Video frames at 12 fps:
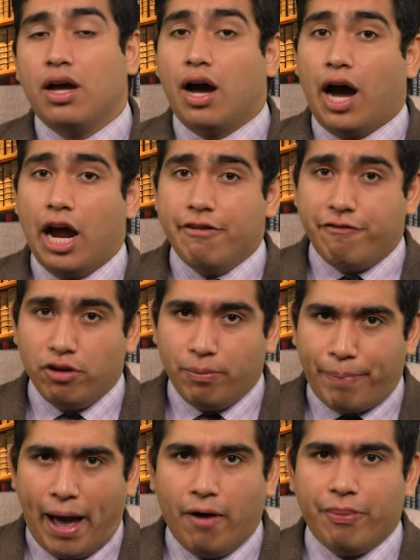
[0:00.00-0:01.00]
I feel
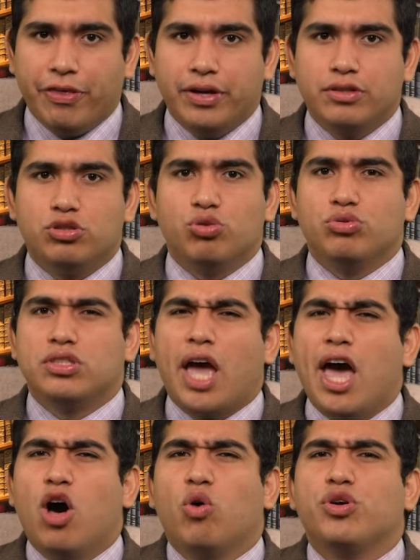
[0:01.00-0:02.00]
bound then to
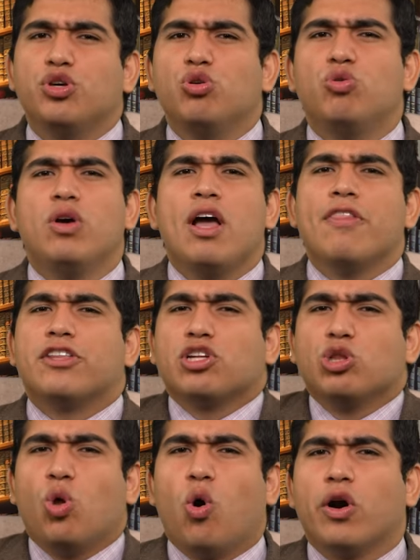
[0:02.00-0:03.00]
tell you that the
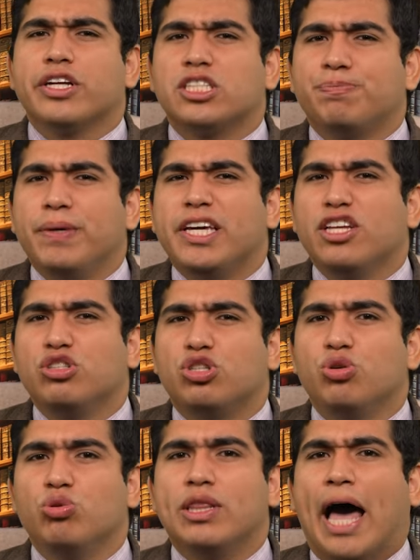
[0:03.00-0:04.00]
Lord is speaking to
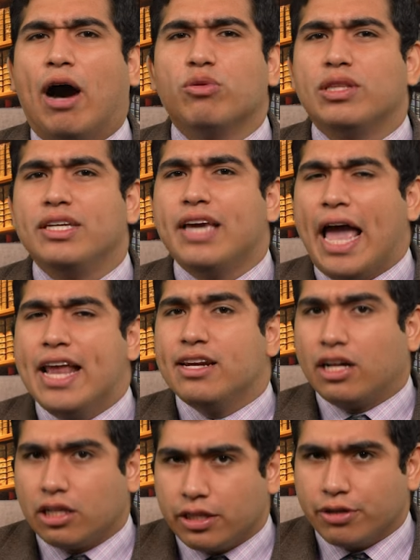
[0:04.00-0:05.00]
you loudly and
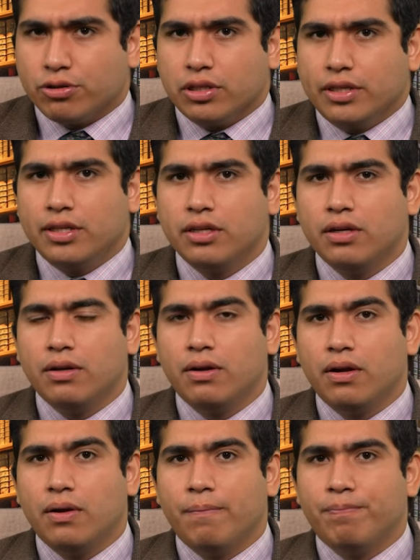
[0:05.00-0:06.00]
clearly.
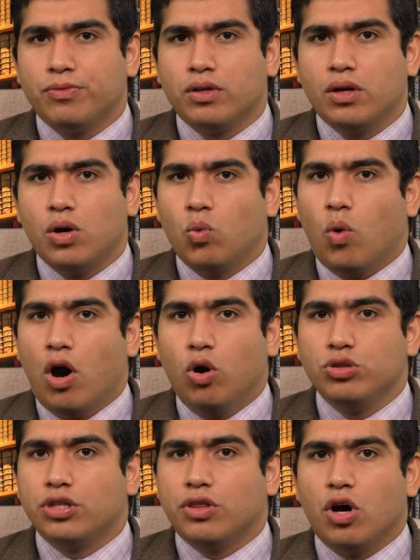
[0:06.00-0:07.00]

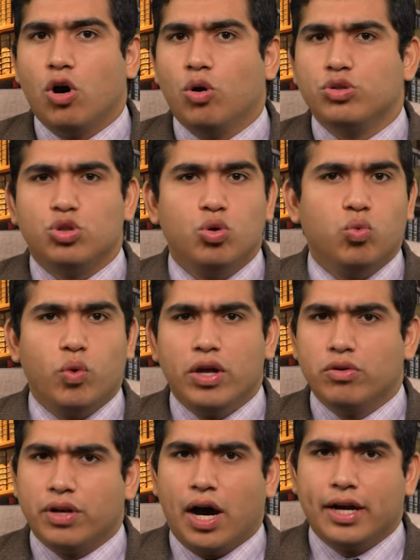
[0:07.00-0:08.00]
Woe to those who
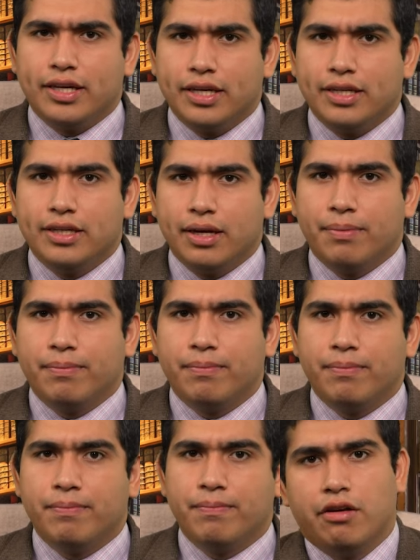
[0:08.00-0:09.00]
will not heed him."
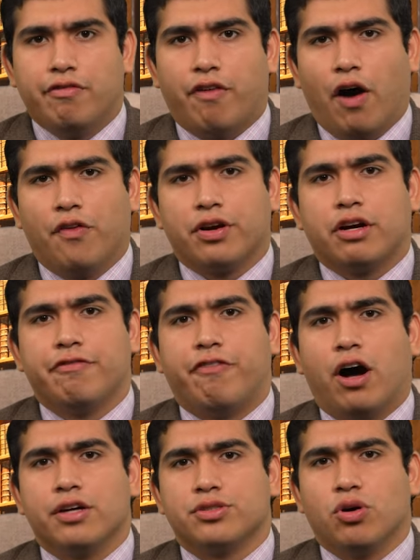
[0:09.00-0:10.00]
Father
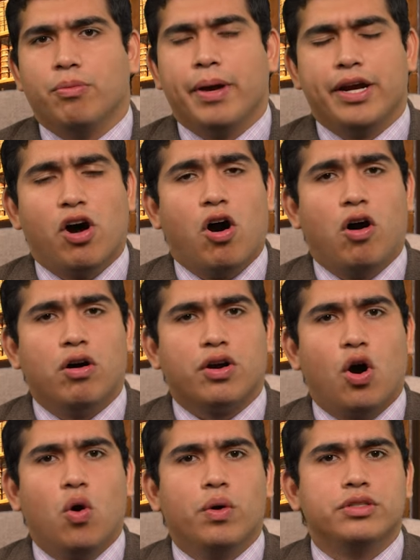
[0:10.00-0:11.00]
Cafasso made all
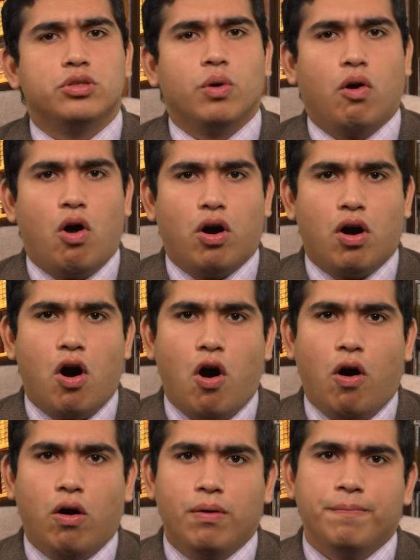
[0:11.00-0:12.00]
go into a long
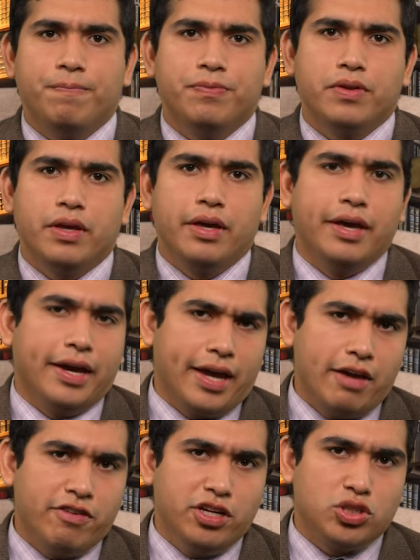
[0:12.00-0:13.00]
hall and
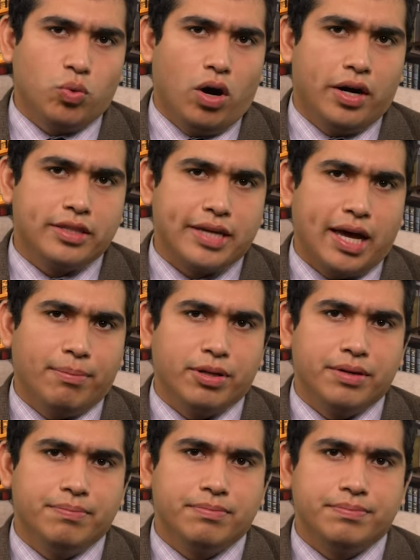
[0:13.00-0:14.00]
gave each one a tablet.